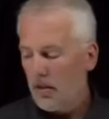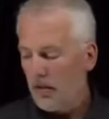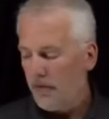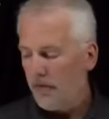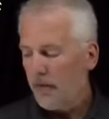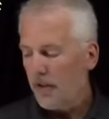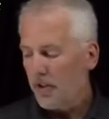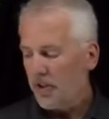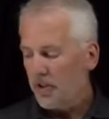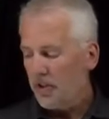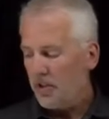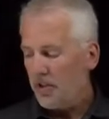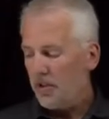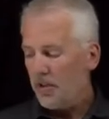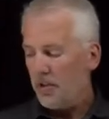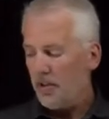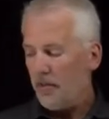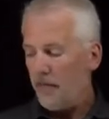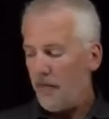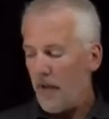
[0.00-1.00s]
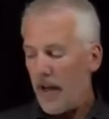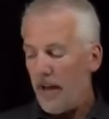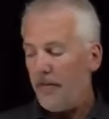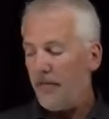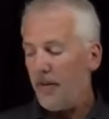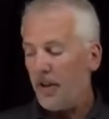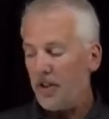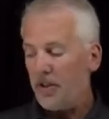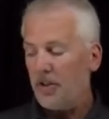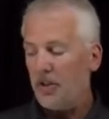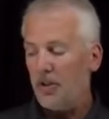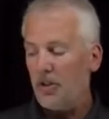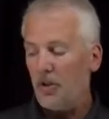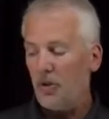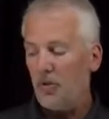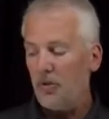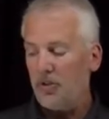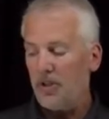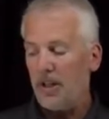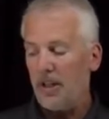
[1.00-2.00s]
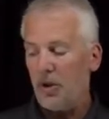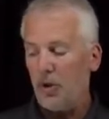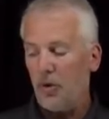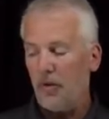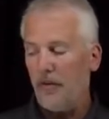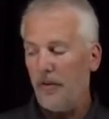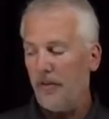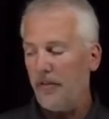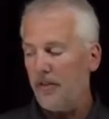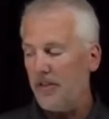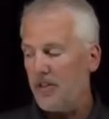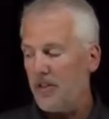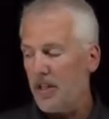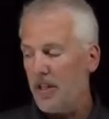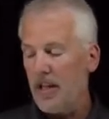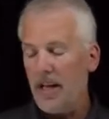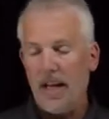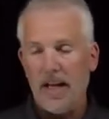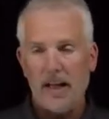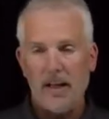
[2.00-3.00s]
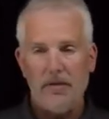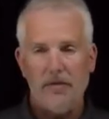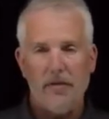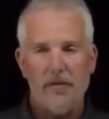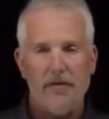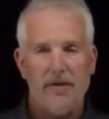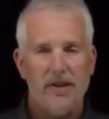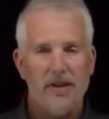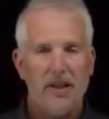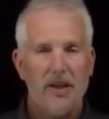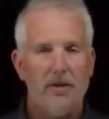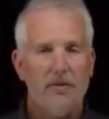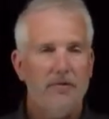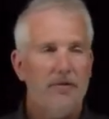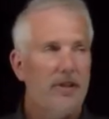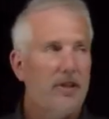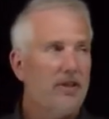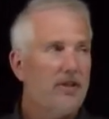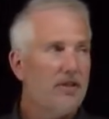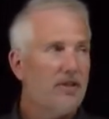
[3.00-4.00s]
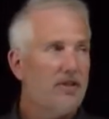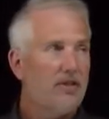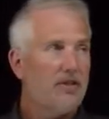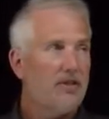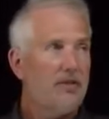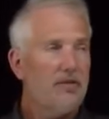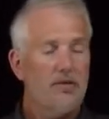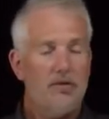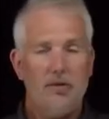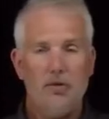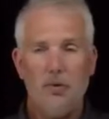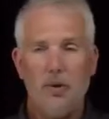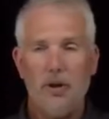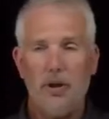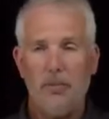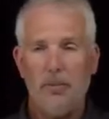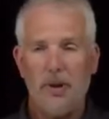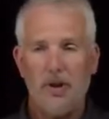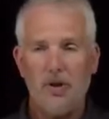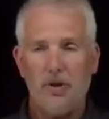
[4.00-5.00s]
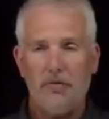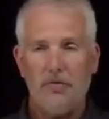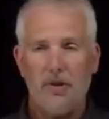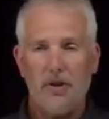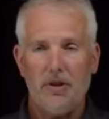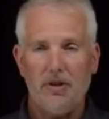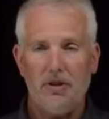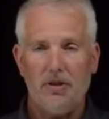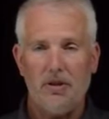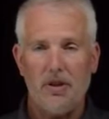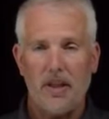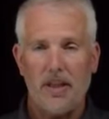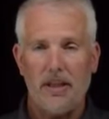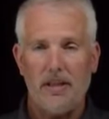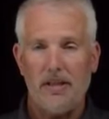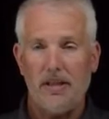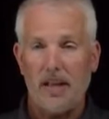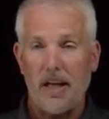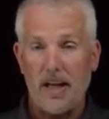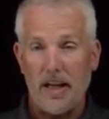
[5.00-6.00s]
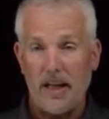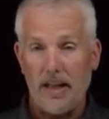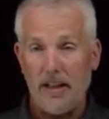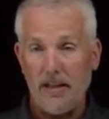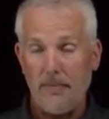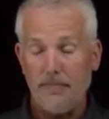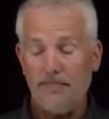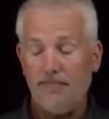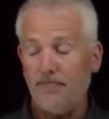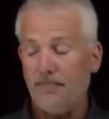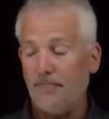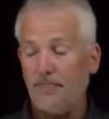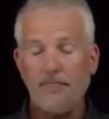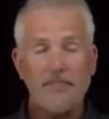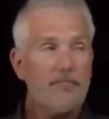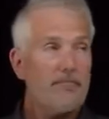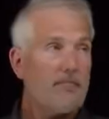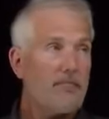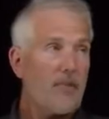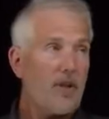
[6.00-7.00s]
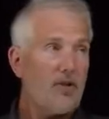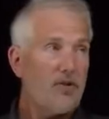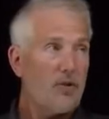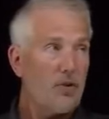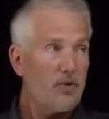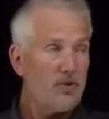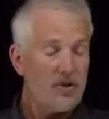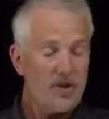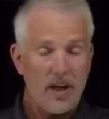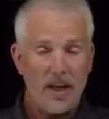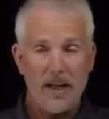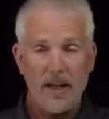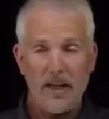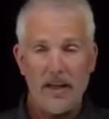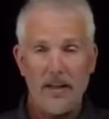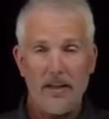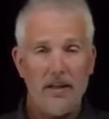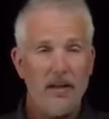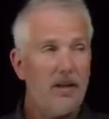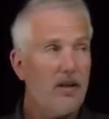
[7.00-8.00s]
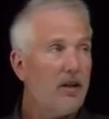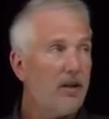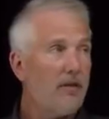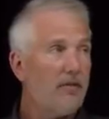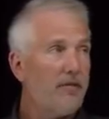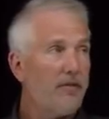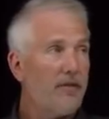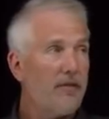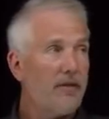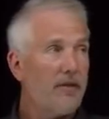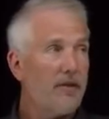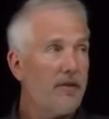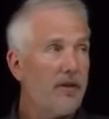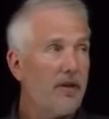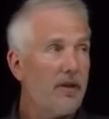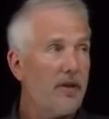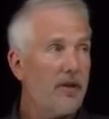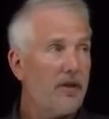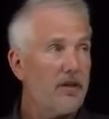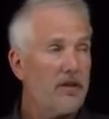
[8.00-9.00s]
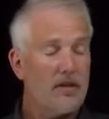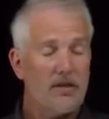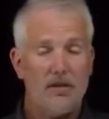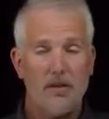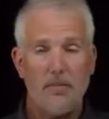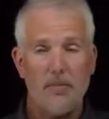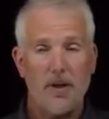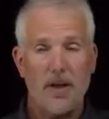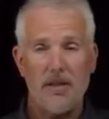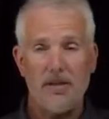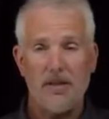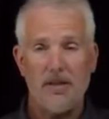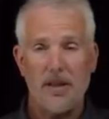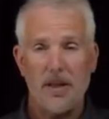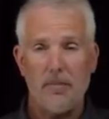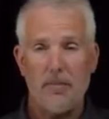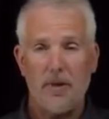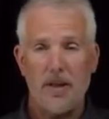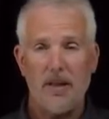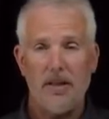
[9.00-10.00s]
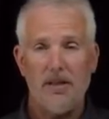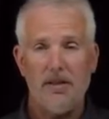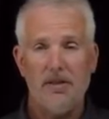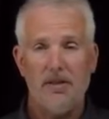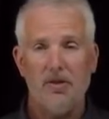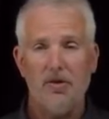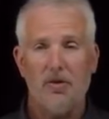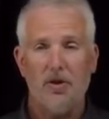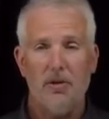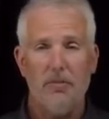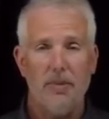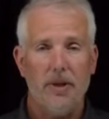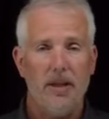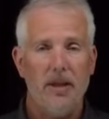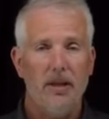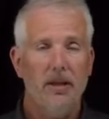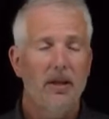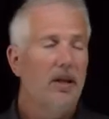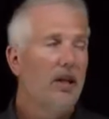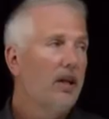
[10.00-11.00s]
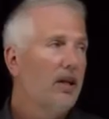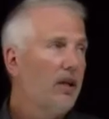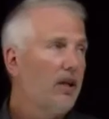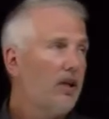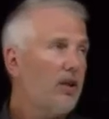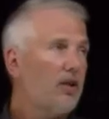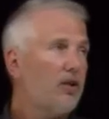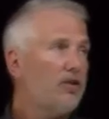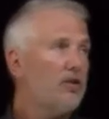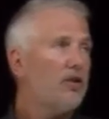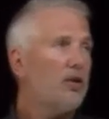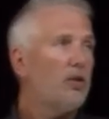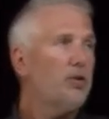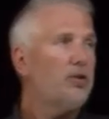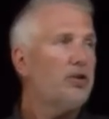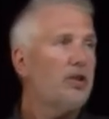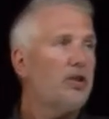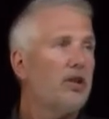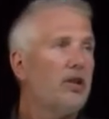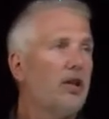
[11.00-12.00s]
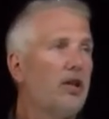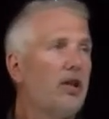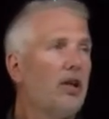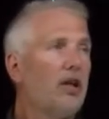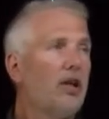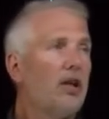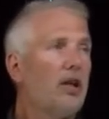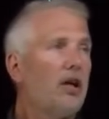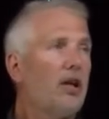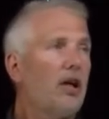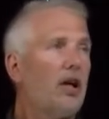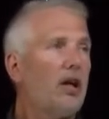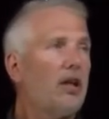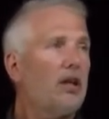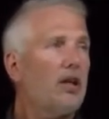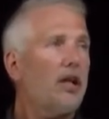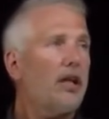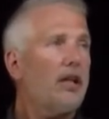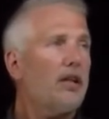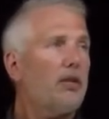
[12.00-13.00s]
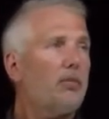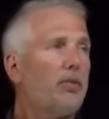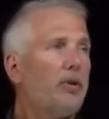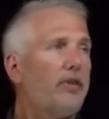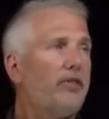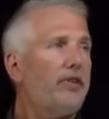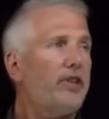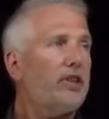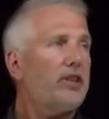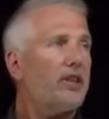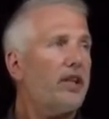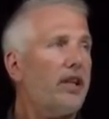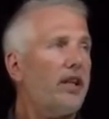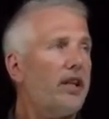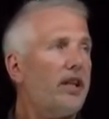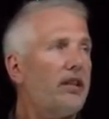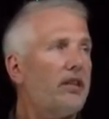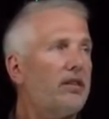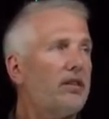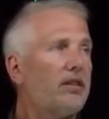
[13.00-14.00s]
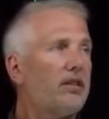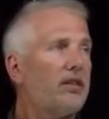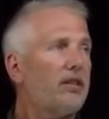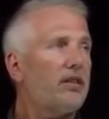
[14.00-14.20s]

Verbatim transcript: function, a function whose second derivative is the negative of itself is trigonometric functions like sine. So sine of uh, some constant time theta is still going to be a good solution. Unlike the previous case,